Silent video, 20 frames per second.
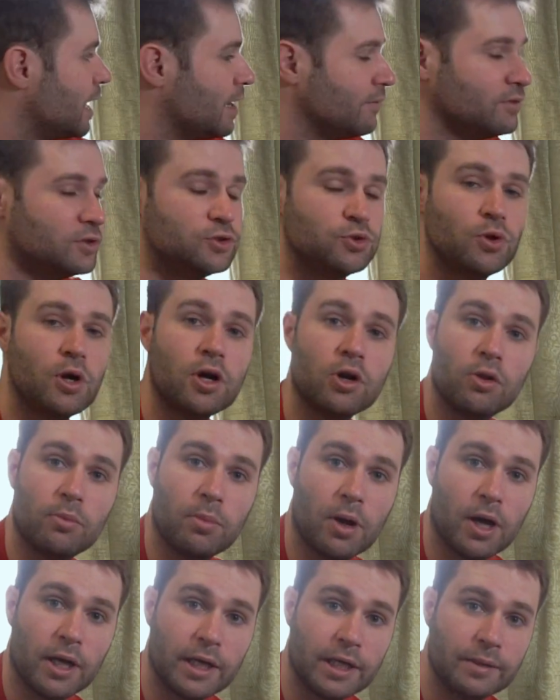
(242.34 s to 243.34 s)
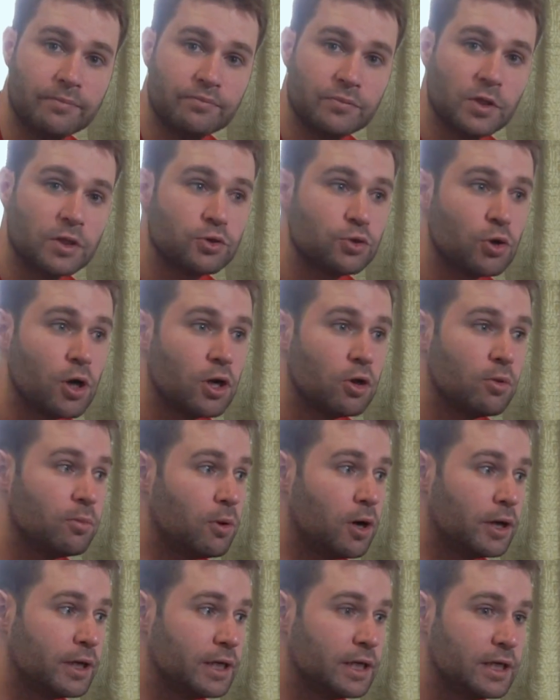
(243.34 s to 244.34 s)
have the throttle body. The throttle
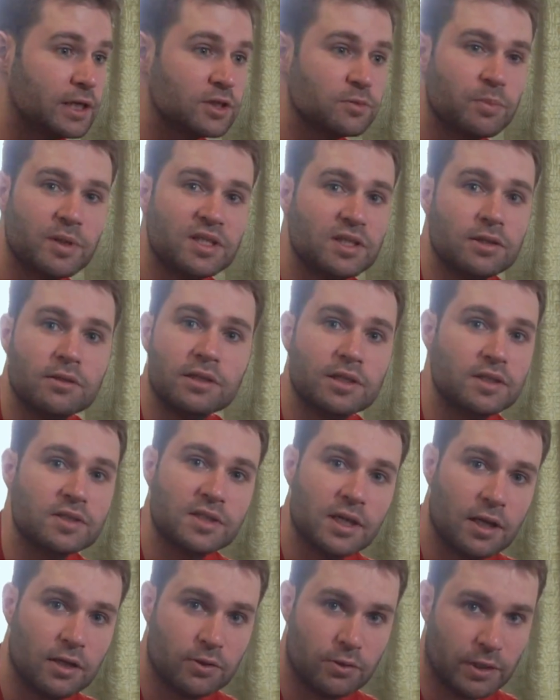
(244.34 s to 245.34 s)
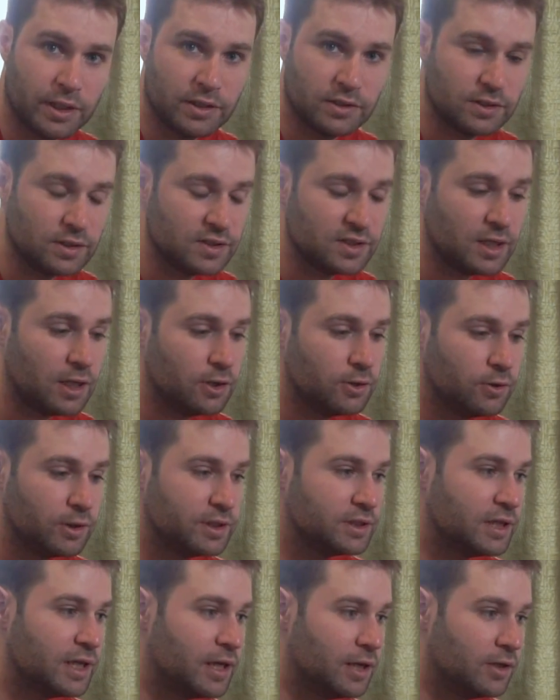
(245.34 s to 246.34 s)
body is basically the solenoid. The solenoid
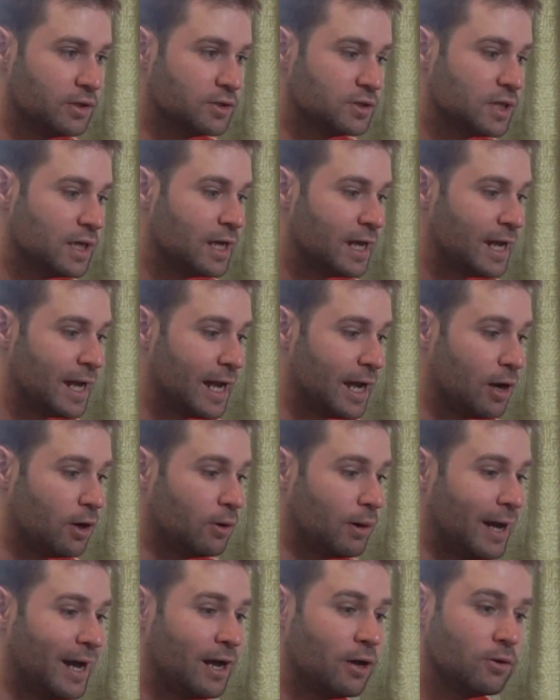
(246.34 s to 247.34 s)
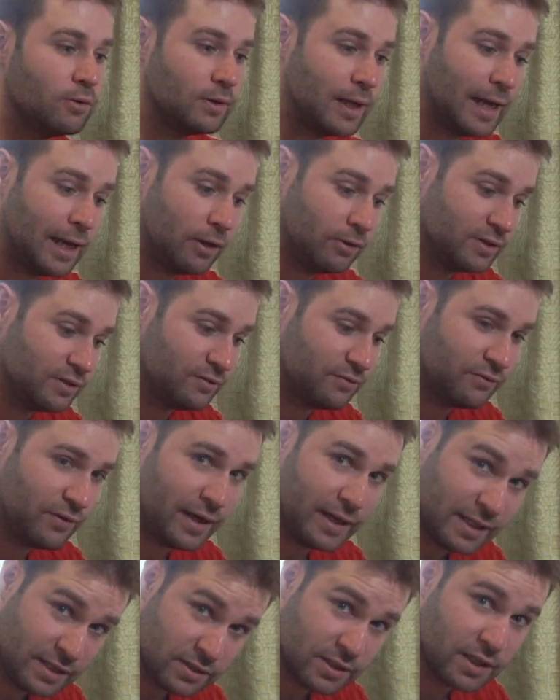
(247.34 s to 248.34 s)
tells how the
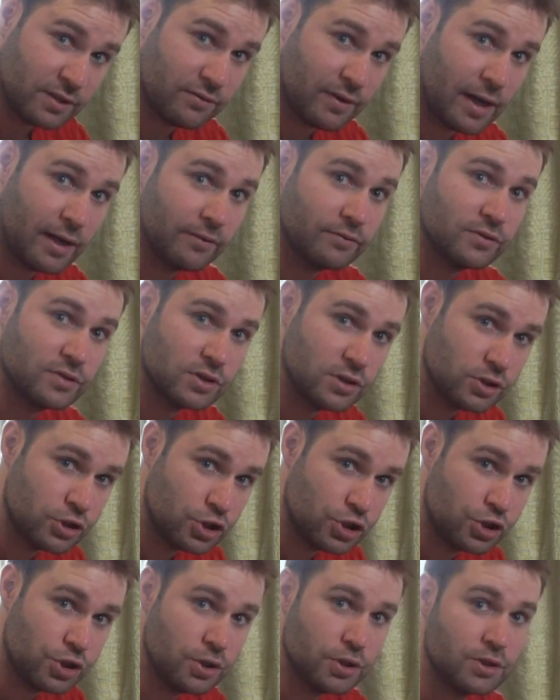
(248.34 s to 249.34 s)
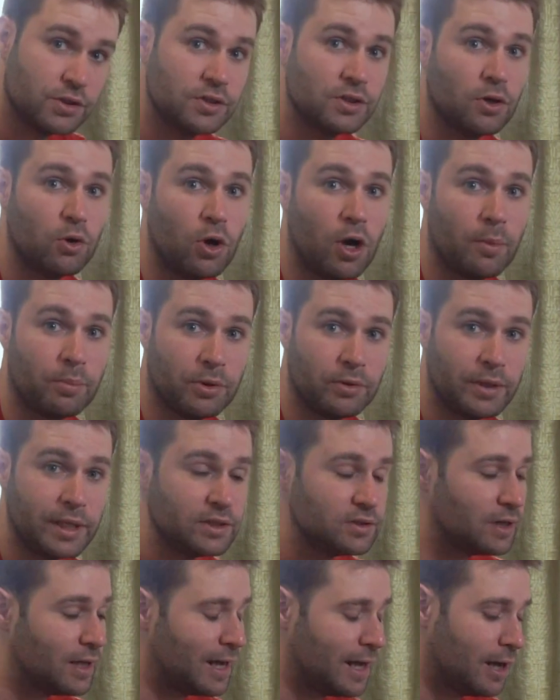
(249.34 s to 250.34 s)
intake valves should
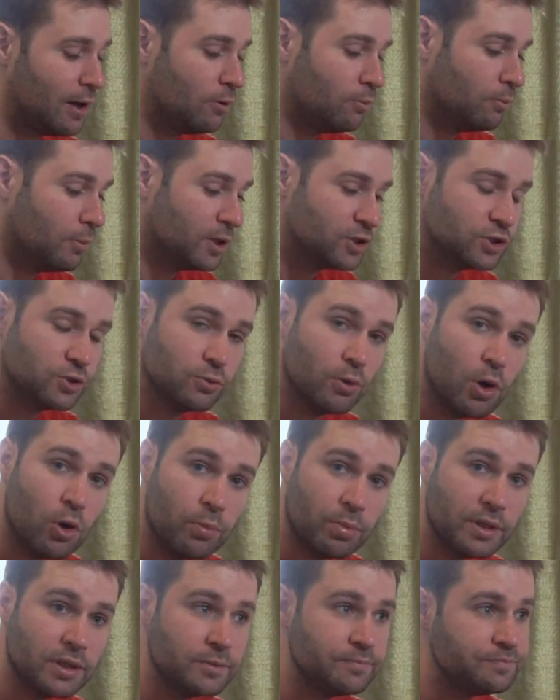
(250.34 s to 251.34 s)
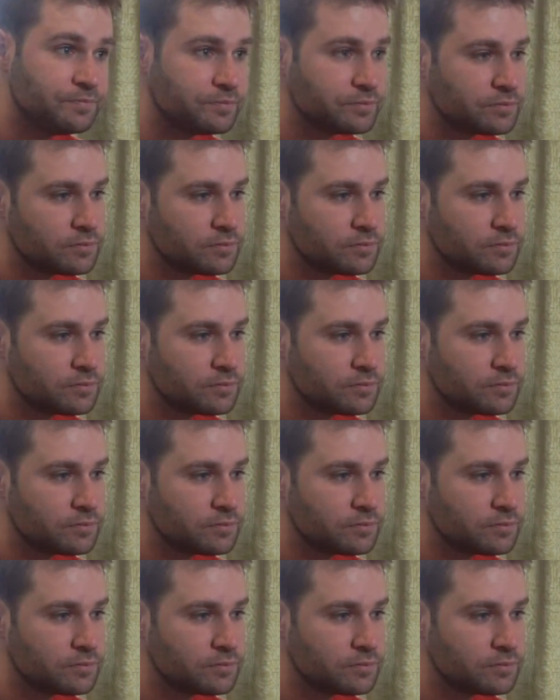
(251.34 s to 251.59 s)
operate, how much to open,